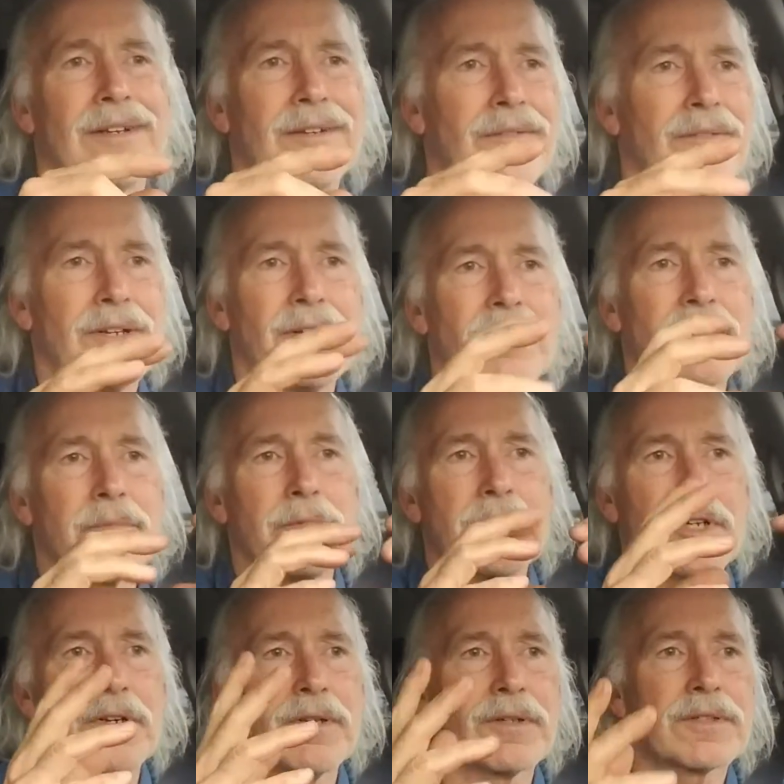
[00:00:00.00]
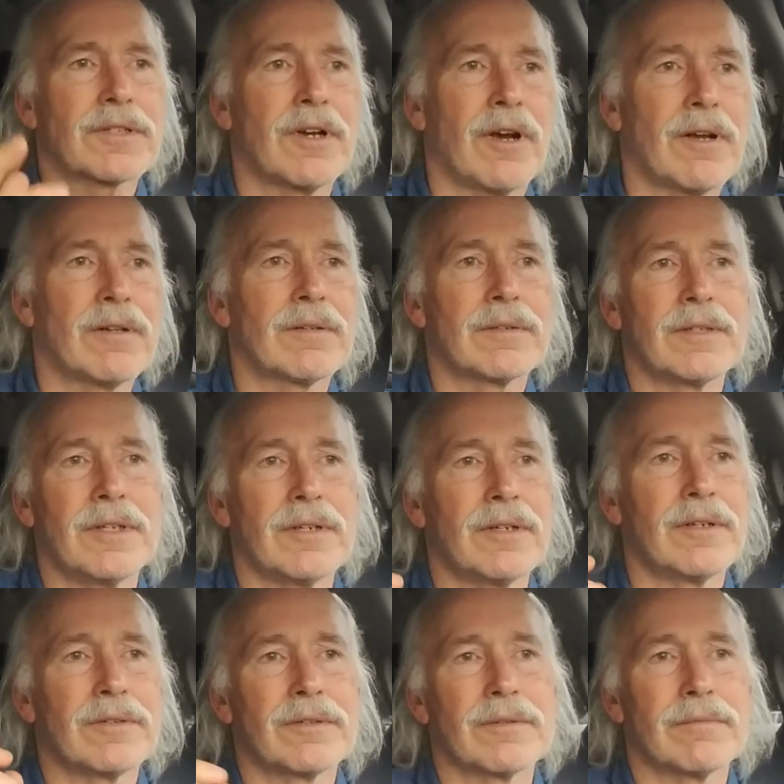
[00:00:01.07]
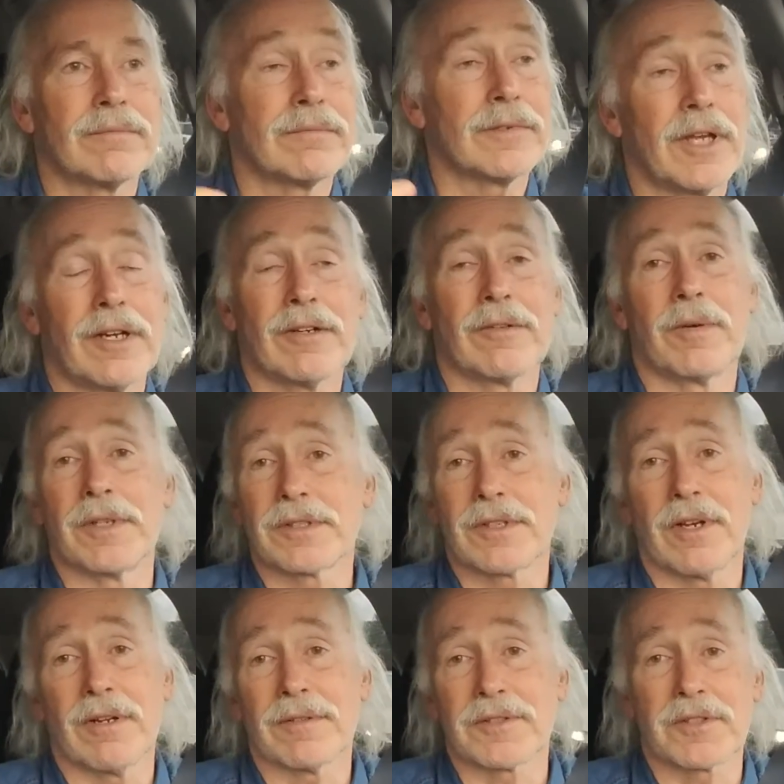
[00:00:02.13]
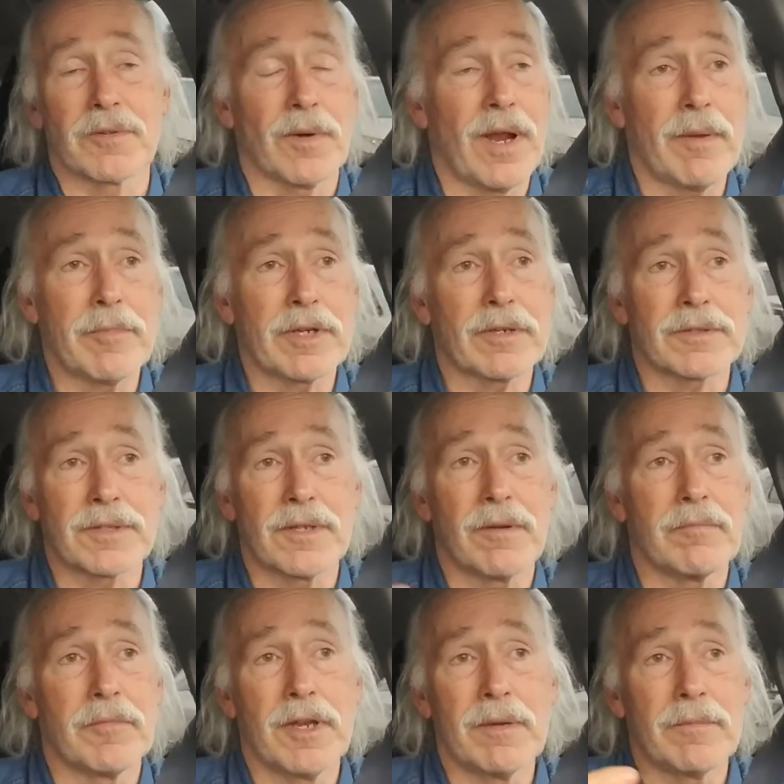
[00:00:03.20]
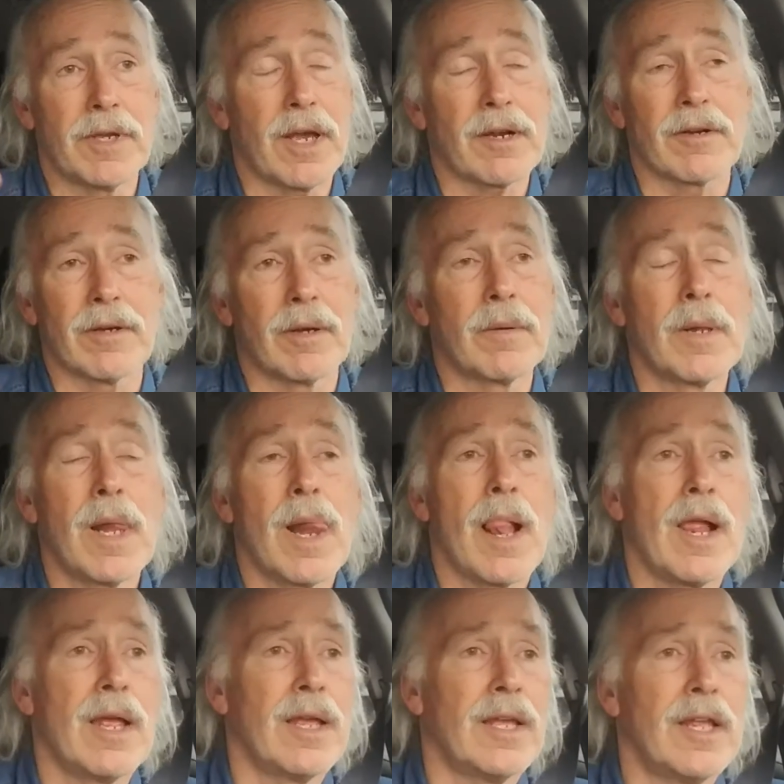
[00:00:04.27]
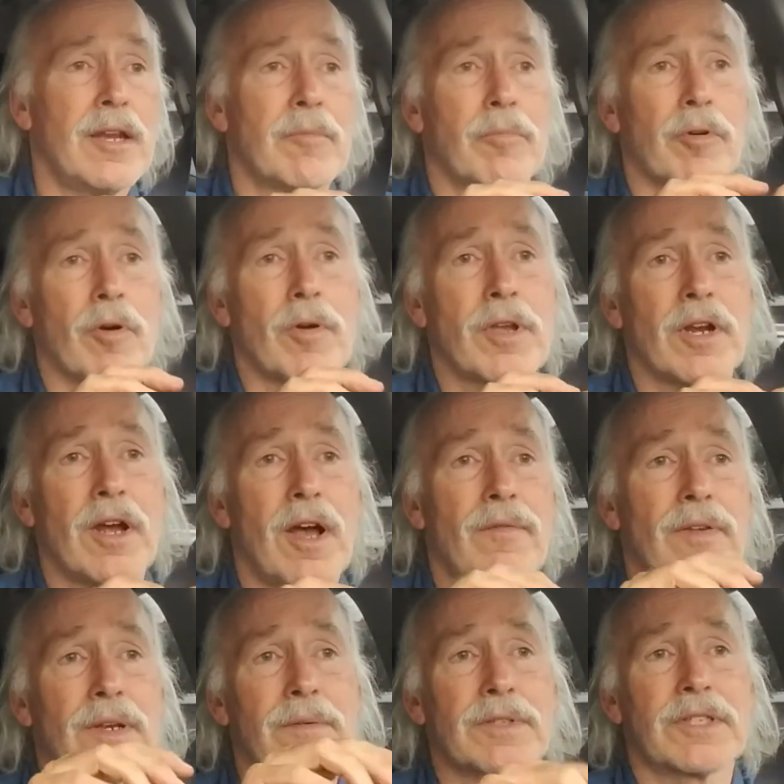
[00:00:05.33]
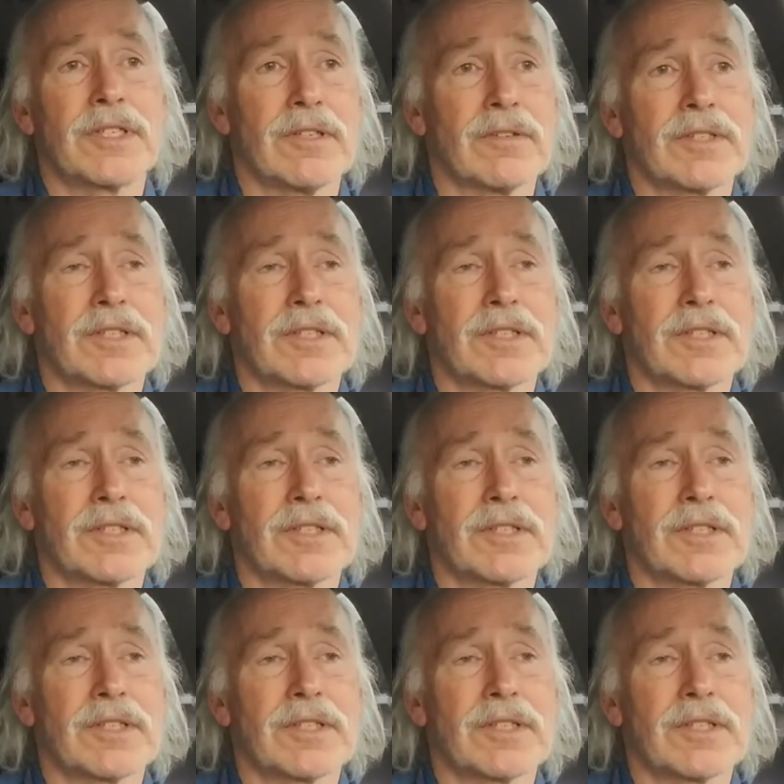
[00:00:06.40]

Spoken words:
whatever the material's called, you know, I don't know what it's called, ceramic or something, maybe, I don't know. It had broken off, and it was still